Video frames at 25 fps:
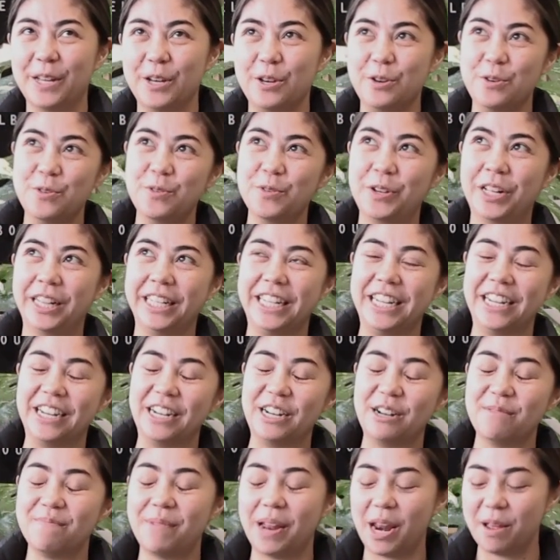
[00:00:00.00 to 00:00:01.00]

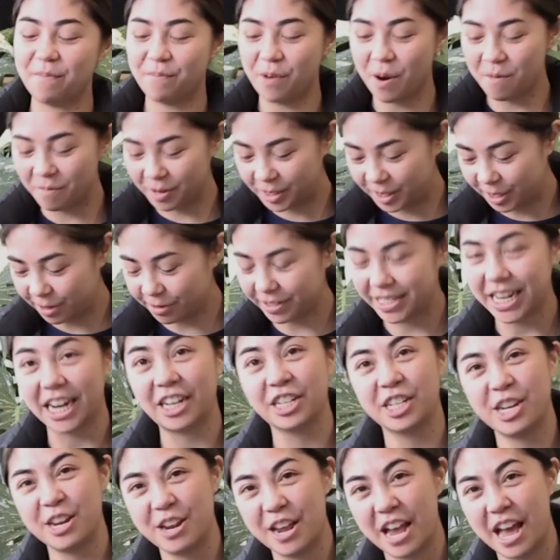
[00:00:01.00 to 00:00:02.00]
Nuclear, but I promise you it's
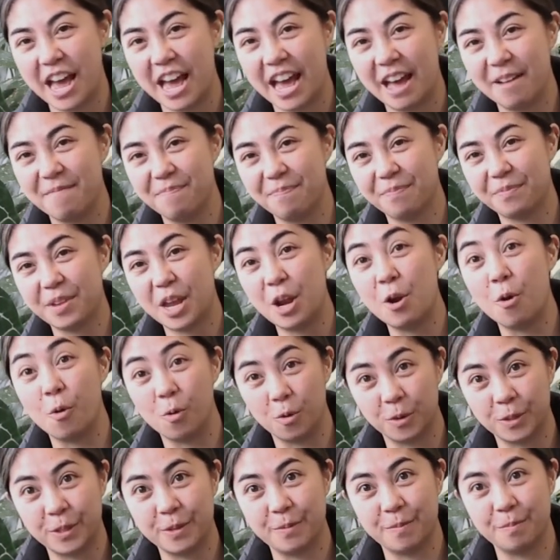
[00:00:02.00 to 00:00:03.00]
actually an
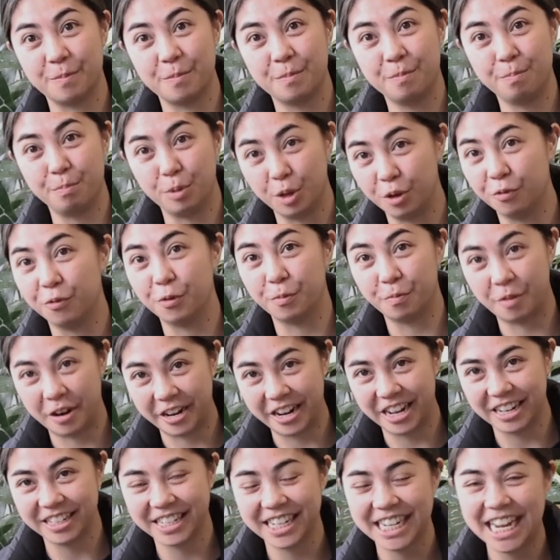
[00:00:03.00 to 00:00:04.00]
awesome, beautiful
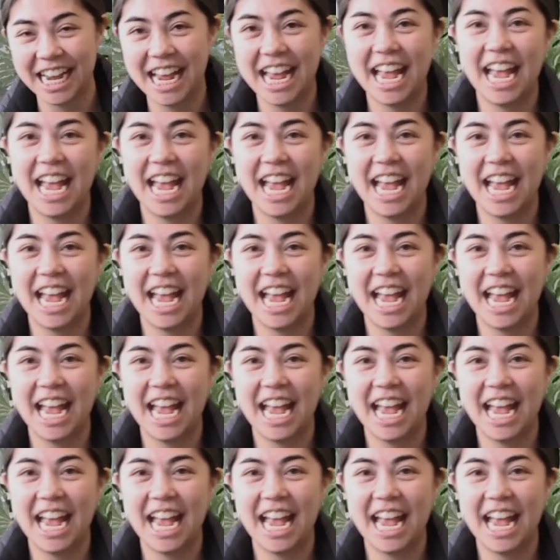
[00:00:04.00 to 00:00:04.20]
product.